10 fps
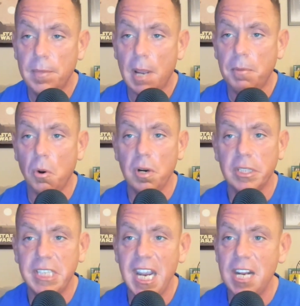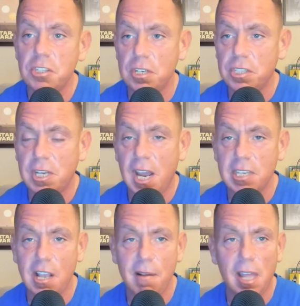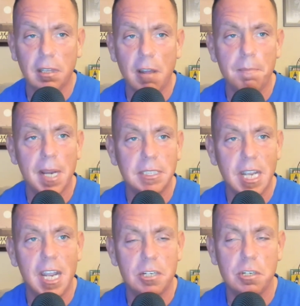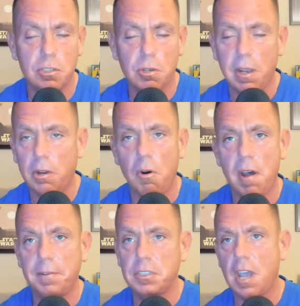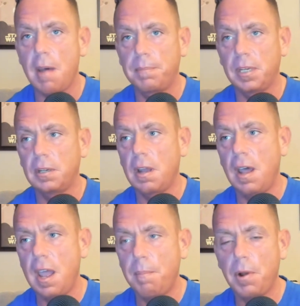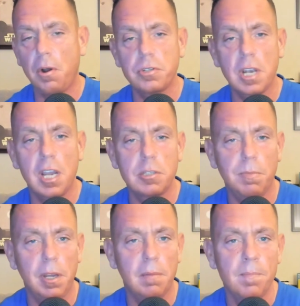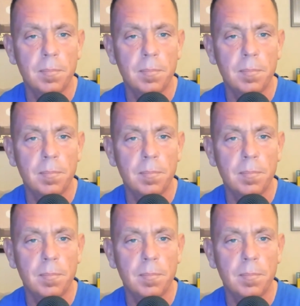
I'm going on tangents, guys. I love my tangents, so I go off a topic. I apologize, but